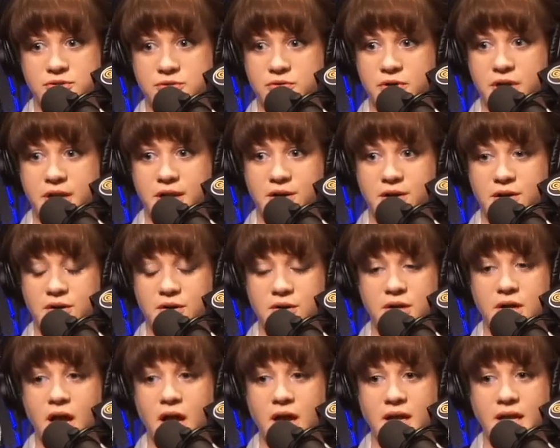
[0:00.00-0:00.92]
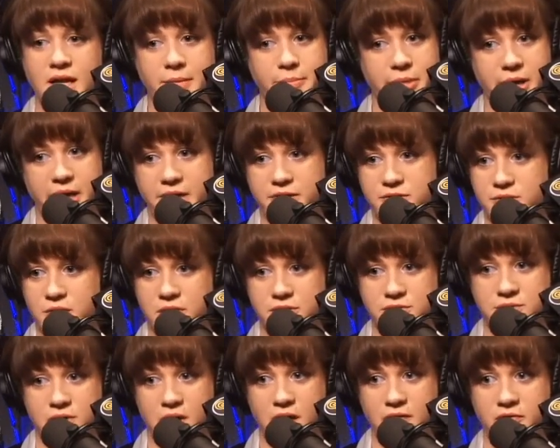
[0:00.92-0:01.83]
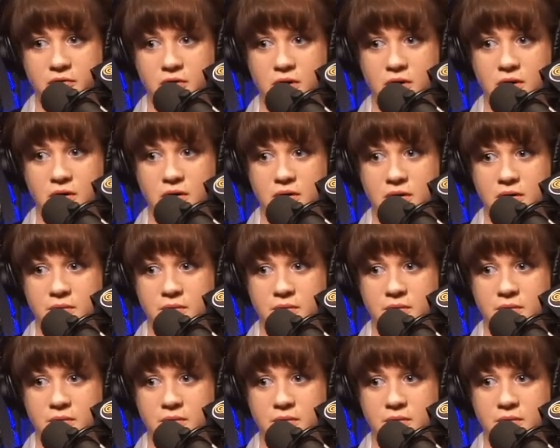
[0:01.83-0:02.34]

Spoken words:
grader, got hit by a drunk driver,